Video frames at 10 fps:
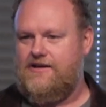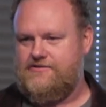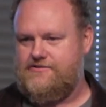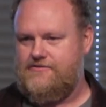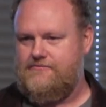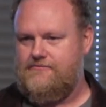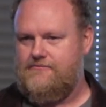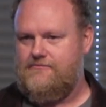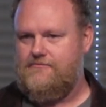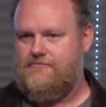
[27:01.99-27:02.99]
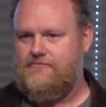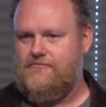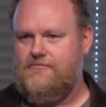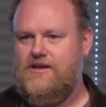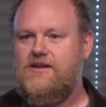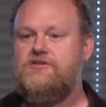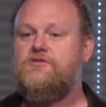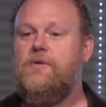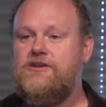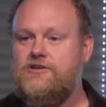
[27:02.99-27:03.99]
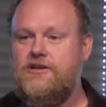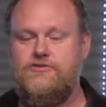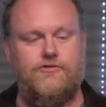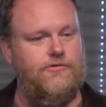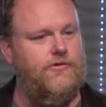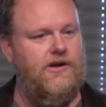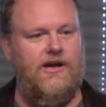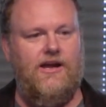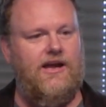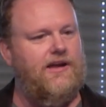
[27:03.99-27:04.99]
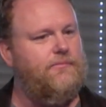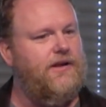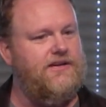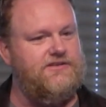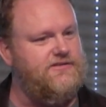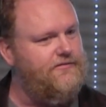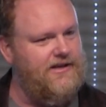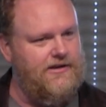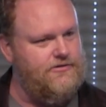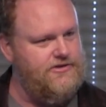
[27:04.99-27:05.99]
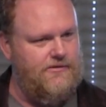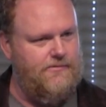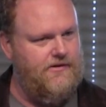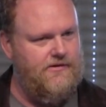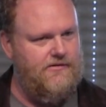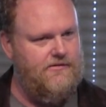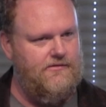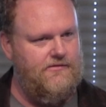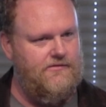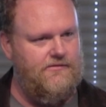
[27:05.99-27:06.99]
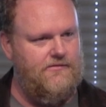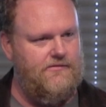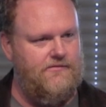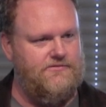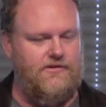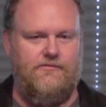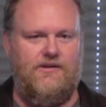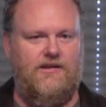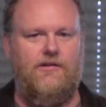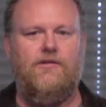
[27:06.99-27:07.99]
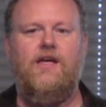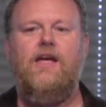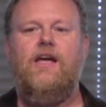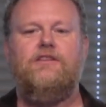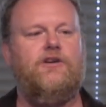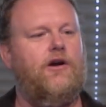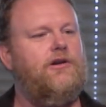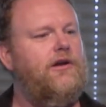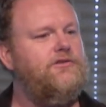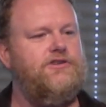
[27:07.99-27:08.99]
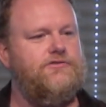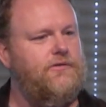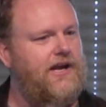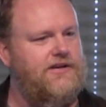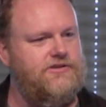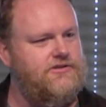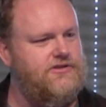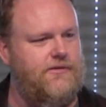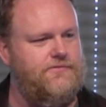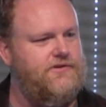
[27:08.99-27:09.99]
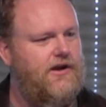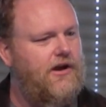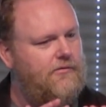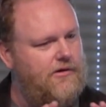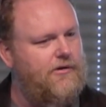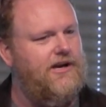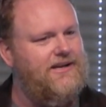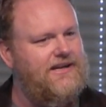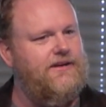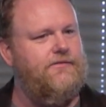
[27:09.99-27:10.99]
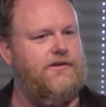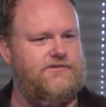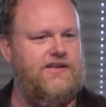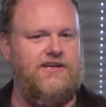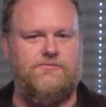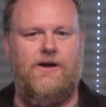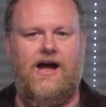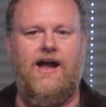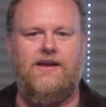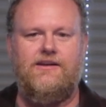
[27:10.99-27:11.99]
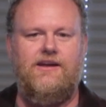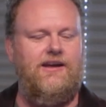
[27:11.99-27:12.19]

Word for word: us. Especially true in places of leadership. So, you know, it's our closest relationships where we're going to leave those things behind.